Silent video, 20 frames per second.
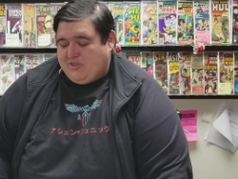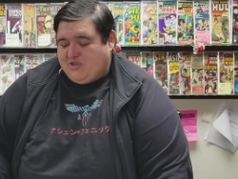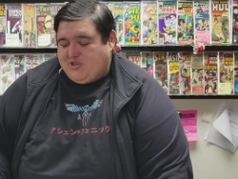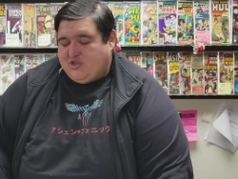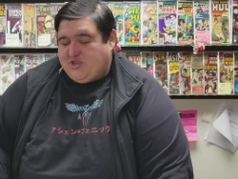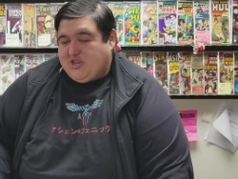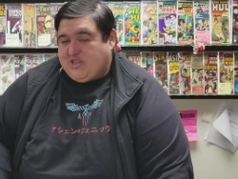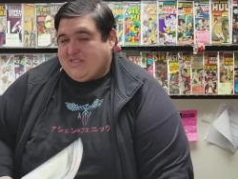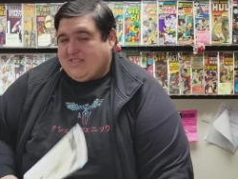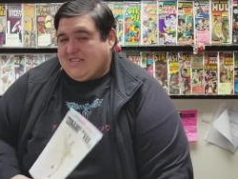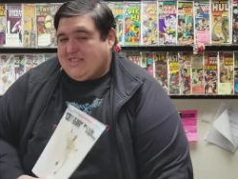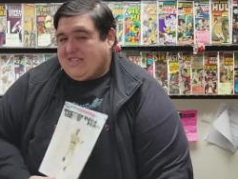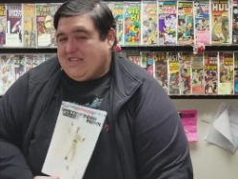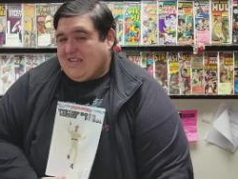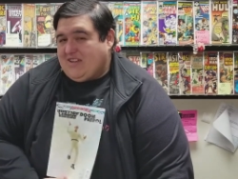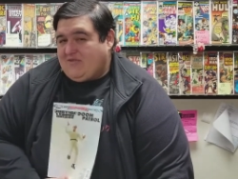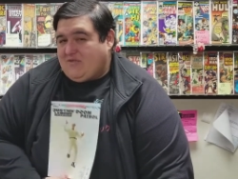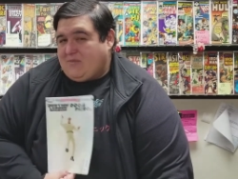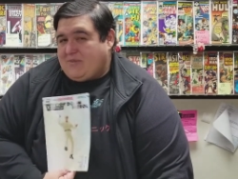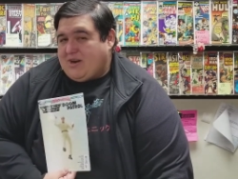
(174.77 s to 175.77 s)
Justice
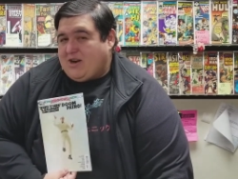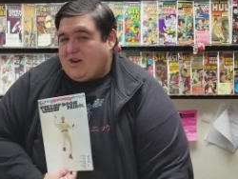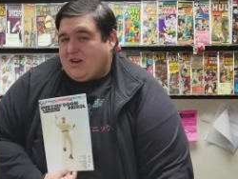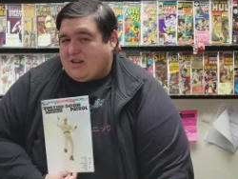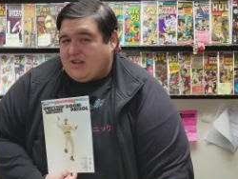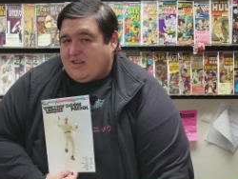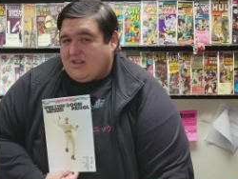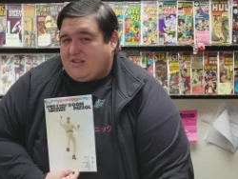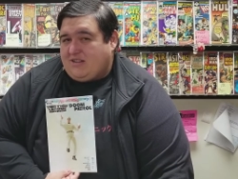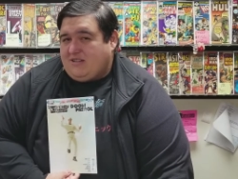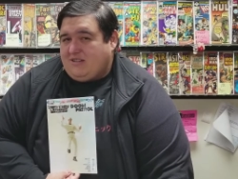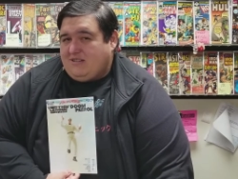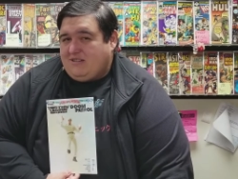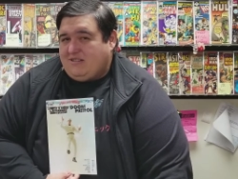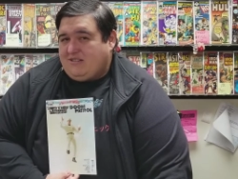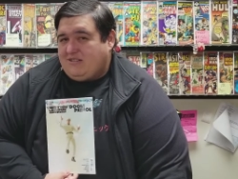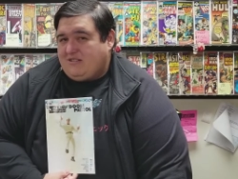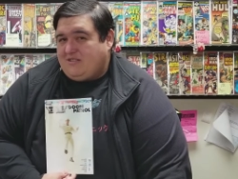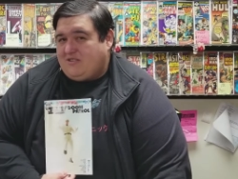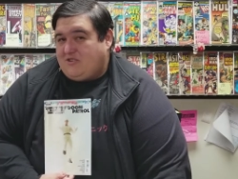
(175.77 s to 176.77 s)
League of America,
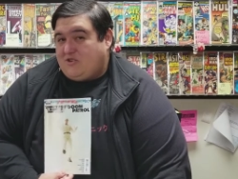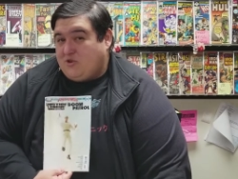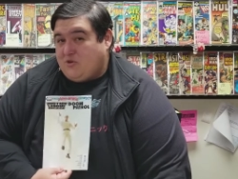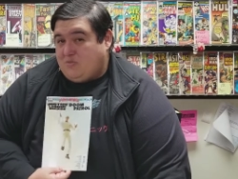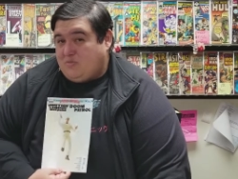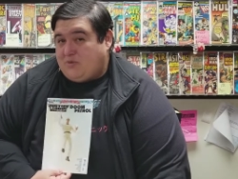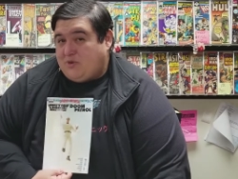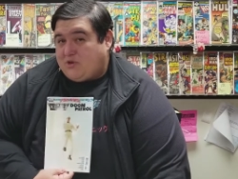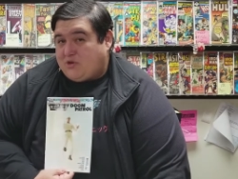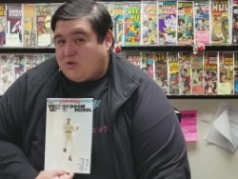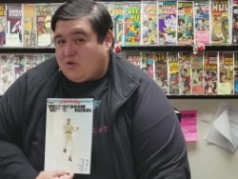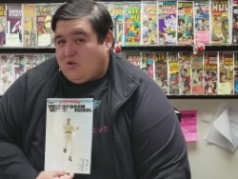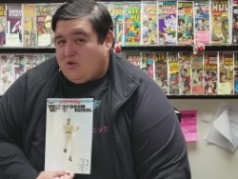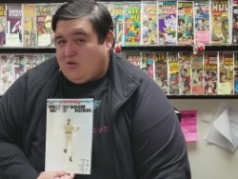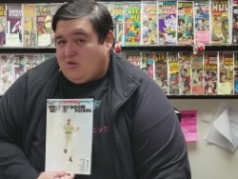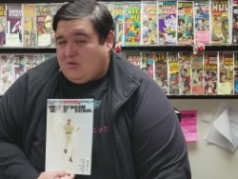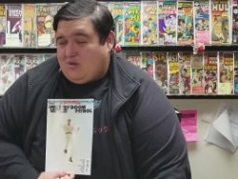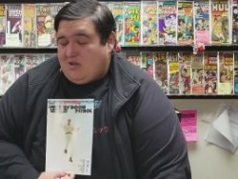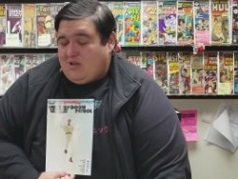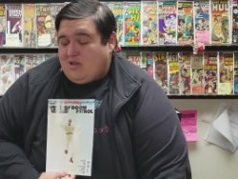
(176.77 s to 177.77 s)
Doom
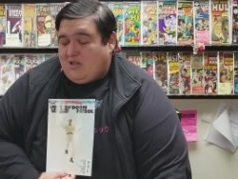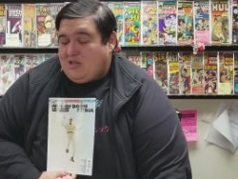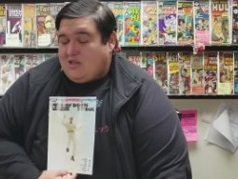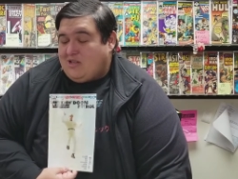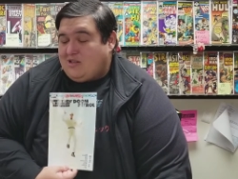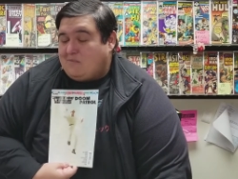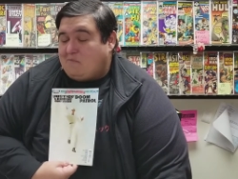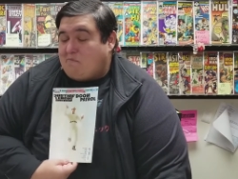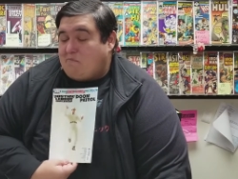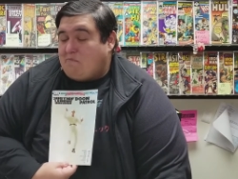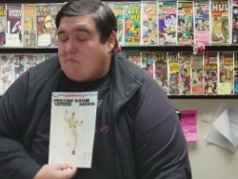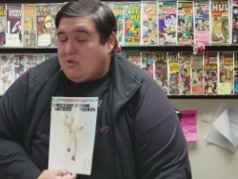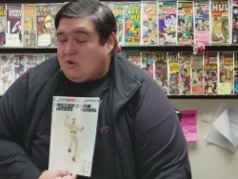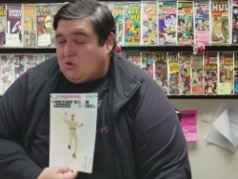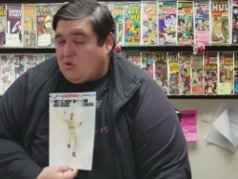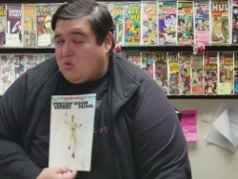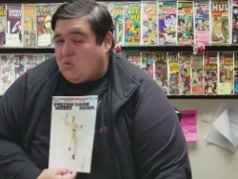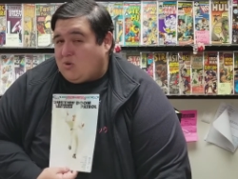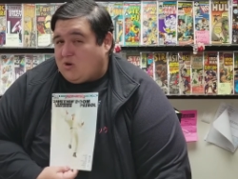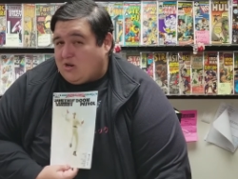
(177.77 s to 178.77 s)
Patrol,
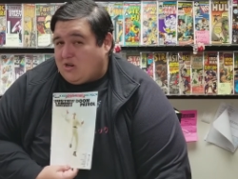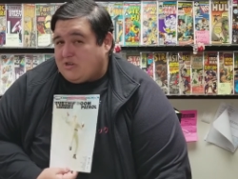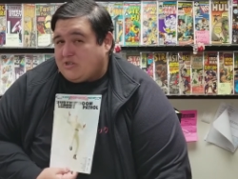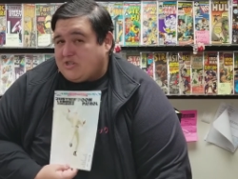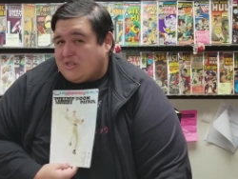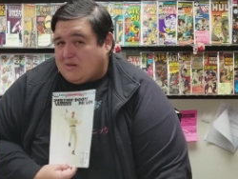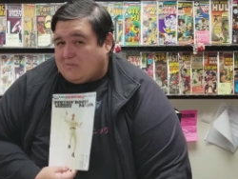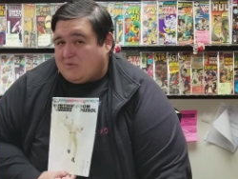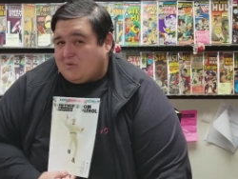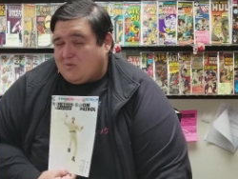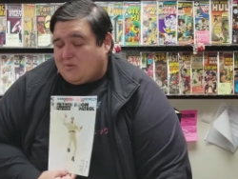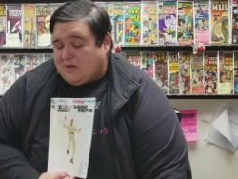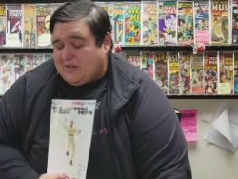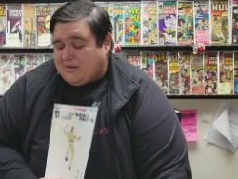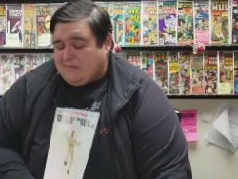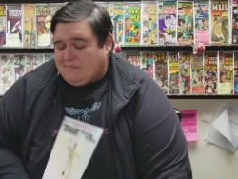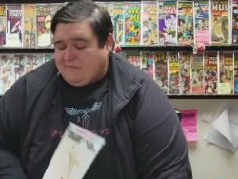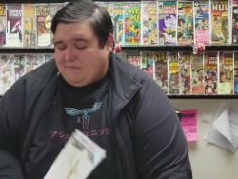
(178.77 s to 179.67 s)
Milk Wars number one.